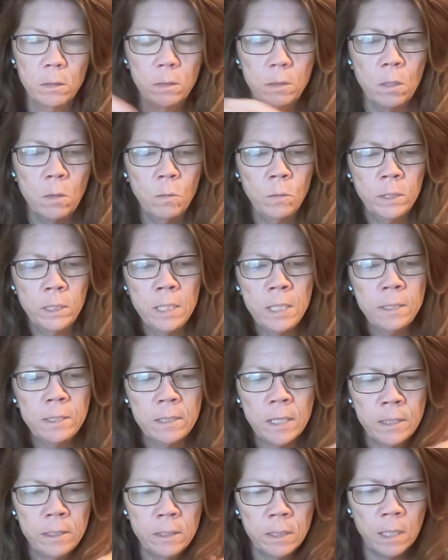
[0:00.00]
So when he
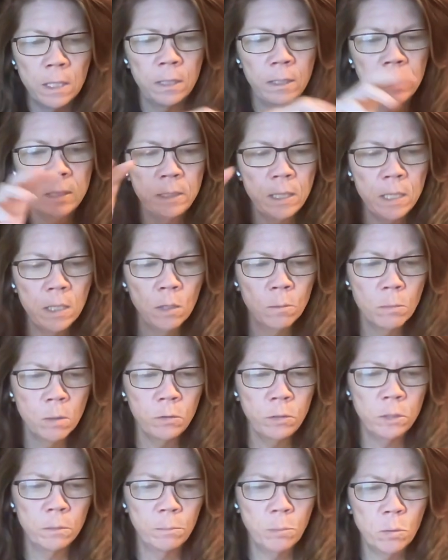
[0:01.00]
says the single
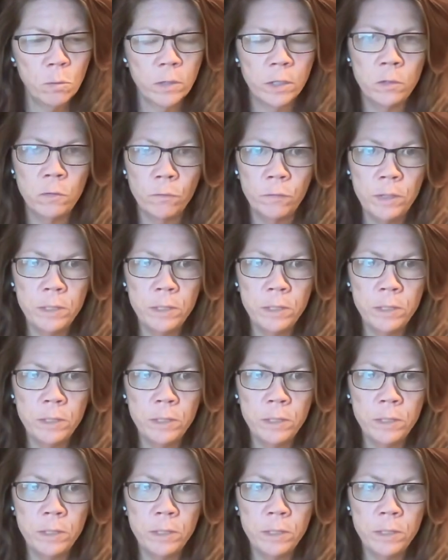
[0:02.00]
most important